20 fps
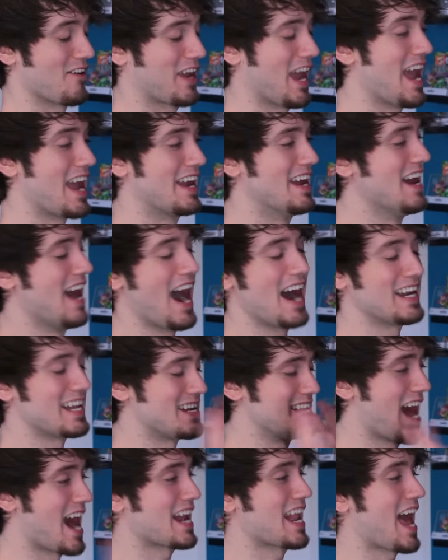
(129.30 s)
Okay, I
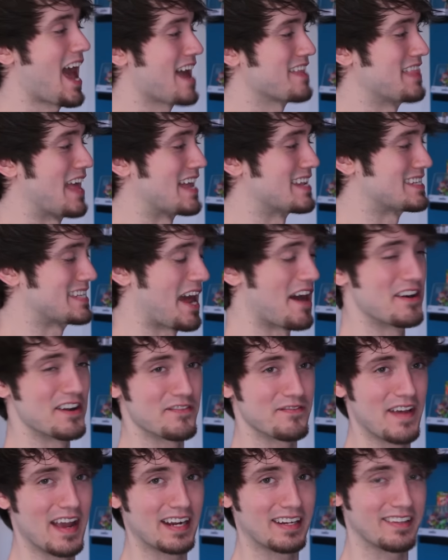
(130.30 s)
did not add that sound
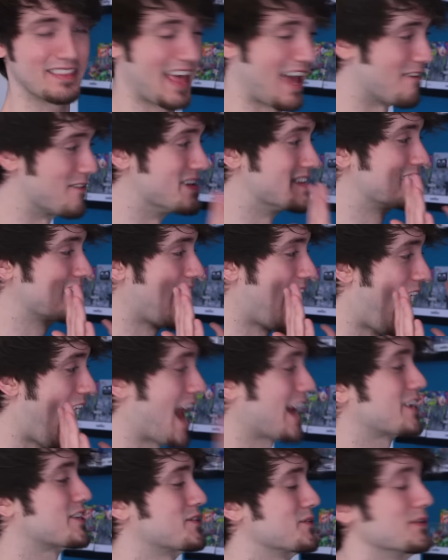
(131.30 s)
effect. That was
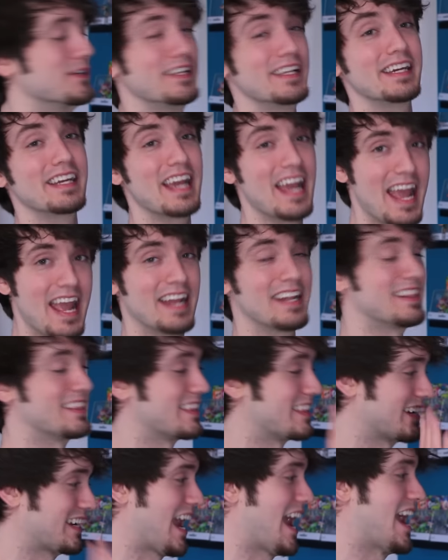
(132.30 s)
actually
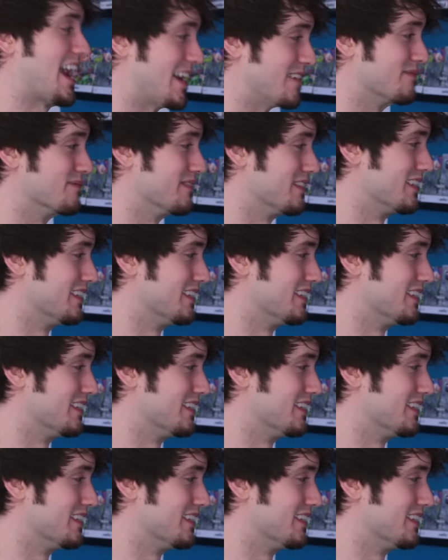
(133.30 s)
in the game.